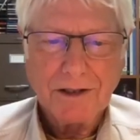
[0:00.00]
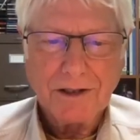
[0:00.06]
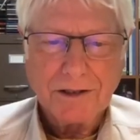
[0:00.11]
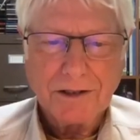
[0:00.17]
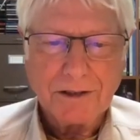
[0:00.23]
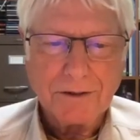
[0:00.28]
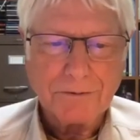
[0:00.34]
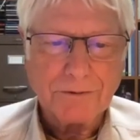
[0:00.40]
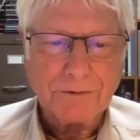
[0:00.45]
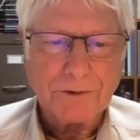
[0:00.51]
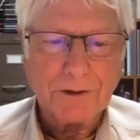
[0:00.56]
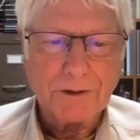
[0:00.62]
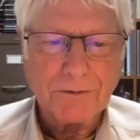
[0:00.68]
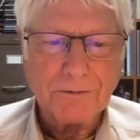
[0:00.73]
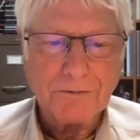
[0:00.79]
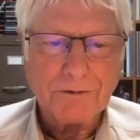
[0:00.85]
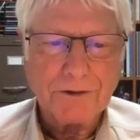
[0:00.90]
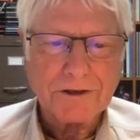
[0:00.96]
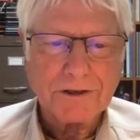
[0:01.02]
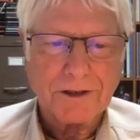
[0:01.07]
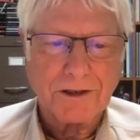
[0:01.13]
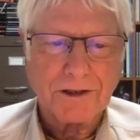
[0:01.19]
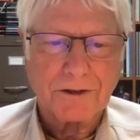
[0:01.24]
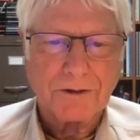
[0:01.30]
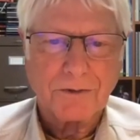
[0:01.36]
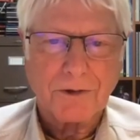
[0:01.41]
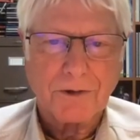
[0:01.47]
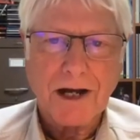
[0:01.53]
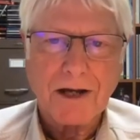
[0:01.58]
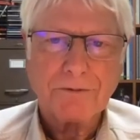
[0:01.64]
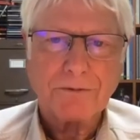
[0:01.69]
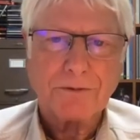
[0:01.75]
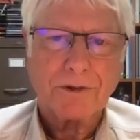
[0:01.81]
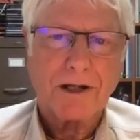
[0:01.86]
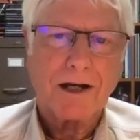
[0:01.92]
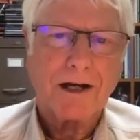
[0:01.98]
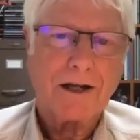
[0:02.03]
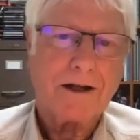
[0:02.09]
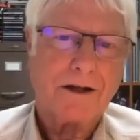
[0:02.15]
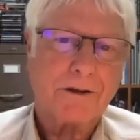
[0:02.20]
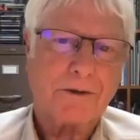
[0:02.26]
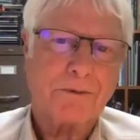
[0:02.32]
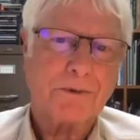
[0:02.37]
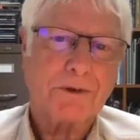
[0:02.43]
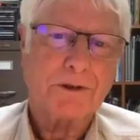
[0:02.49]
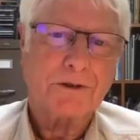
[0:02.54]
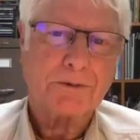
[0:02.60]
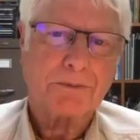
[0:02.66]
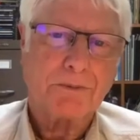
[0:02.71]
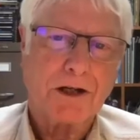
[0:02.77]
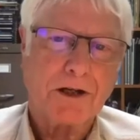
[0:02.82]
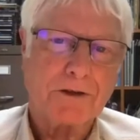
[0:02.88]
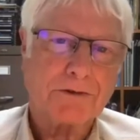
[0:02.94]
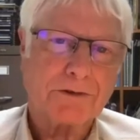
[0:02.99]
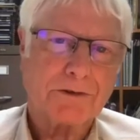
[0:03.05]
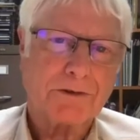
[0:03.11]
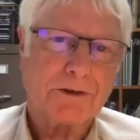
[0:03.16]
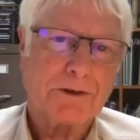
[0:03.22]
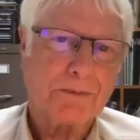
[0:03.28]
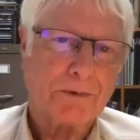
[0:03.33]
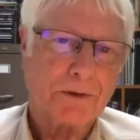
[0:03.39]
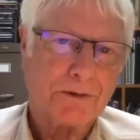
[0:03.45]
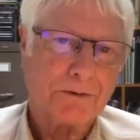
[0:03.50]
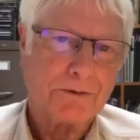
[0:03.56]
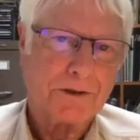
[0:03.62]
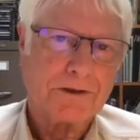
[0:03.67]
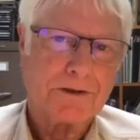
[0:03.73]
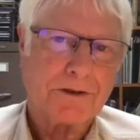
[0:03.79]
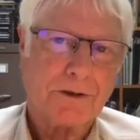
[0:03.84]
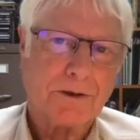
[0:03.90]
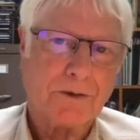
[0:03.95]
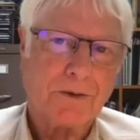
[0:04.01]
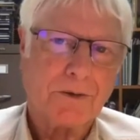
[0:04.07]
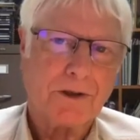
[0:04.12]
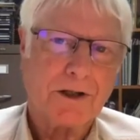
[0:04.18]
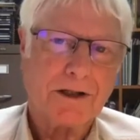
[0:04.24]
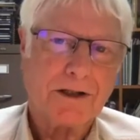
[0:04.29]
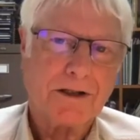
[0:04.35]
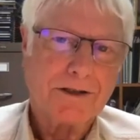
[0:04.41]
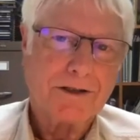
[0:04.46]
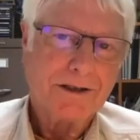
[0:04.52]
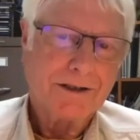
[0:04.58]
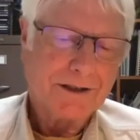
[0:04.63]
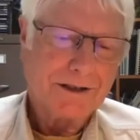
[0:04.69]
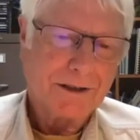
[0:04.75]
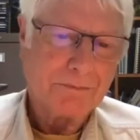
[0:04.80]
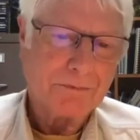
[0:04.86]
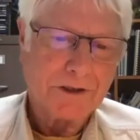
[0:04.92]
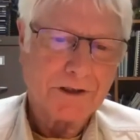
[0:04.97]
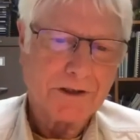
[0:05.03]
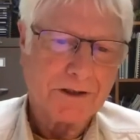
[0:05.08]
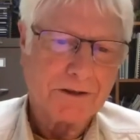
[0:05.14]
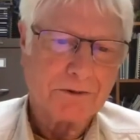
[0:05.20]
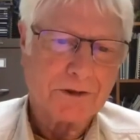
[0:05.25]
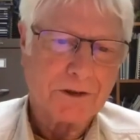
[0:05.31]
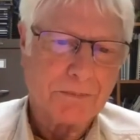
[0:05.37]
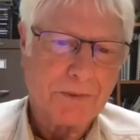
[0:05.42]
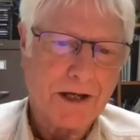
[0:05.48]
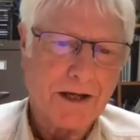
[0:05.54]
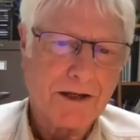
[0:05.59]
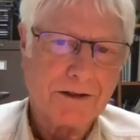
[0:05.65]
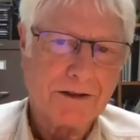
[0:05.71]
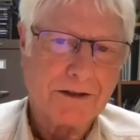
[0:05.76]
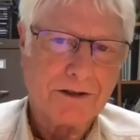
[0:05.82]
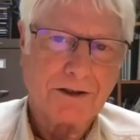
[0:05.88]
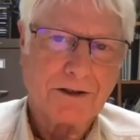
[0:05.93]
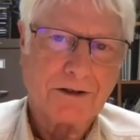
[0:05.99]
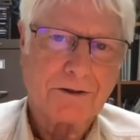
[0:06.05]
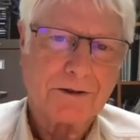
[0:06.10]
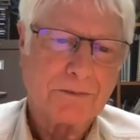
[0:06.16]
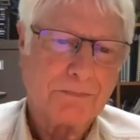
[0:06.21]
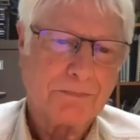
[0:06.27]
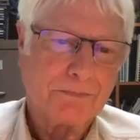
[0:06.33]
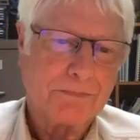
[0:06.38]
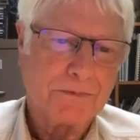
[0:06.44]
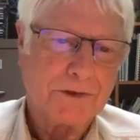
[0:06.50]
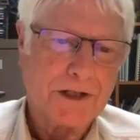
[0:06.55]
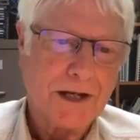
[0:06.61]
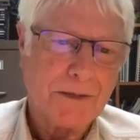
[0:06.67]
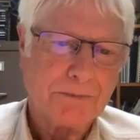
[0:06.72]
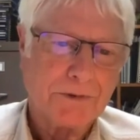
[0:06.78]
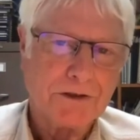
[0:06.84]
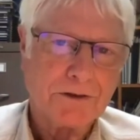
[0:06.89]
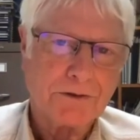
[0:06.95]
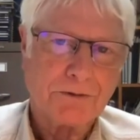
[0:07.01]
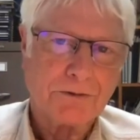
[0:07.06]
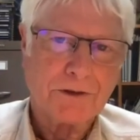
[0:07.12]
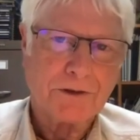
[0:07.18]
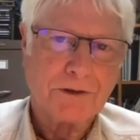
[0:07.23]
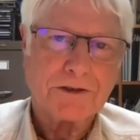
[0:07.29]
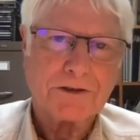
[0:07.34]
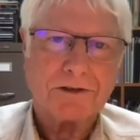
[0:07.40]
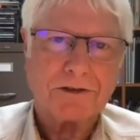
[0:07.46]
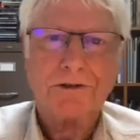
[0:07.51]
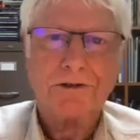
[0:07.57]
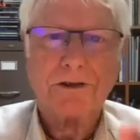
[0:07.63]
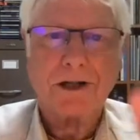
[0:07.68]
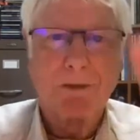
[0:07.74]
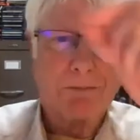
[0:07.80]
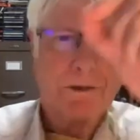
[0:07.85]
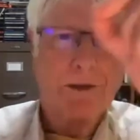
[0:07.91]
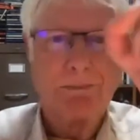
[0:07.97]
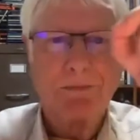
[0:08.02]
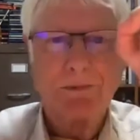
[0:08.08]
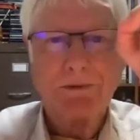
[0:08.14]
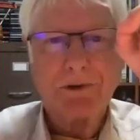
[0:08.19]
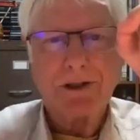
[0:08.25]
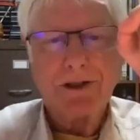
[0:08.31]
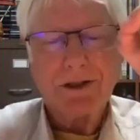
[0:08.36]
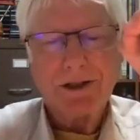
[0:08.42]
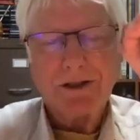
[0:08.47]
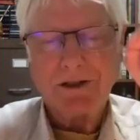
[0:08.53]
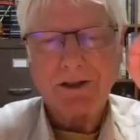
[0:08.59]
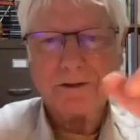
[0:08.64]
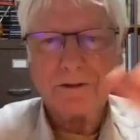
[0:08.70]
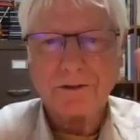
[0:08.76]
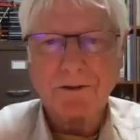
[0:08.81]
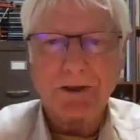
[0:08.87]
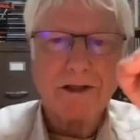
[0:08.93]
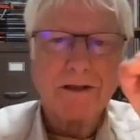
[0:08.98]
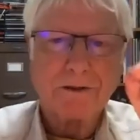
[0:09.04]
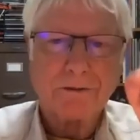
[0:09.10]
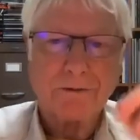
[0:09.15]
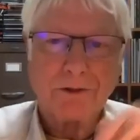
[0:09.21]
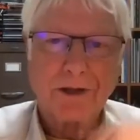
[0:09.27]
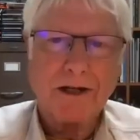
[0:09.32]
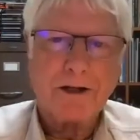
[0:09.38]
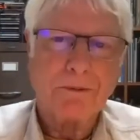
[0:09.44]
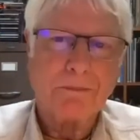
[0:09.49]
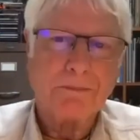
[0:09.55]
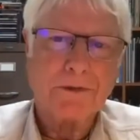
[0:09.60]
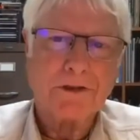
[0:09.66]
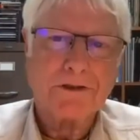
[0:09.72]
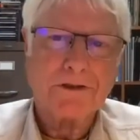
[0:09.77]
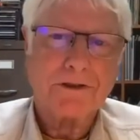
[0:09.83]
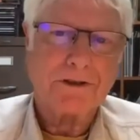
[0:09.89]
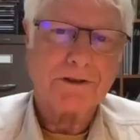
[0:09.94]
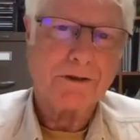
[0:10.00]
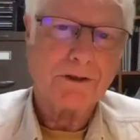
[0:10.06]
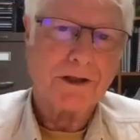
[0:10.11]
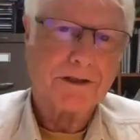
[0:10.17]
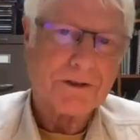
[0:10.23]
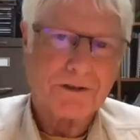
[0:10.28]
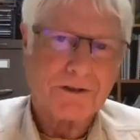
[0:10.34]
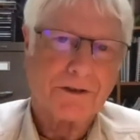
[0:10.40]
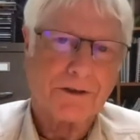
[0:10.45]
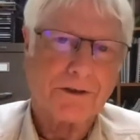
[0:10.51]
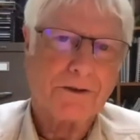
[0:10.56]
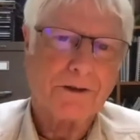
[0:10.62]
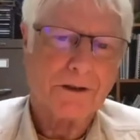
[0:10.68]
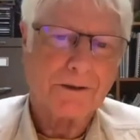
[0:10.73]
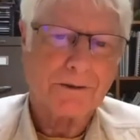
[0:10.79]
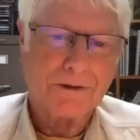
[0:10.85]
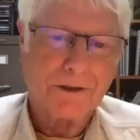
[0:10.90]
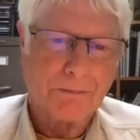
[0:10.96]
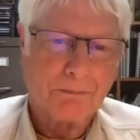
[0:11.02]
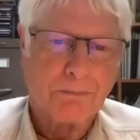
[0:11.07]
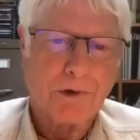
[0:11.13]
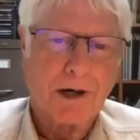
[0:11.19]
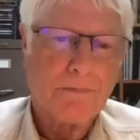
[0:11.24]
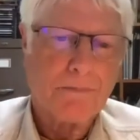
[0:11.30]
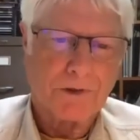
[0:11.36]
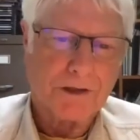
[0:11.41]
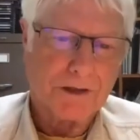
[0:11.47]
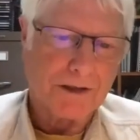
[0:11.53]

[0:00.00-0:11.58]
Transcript: If you're fishing a dry fly on a real small stream where the fish are quick, I'm thinking of Japan here. Japanese fish just come up, they either take the fly or miss it. You got to set the hook abruptly.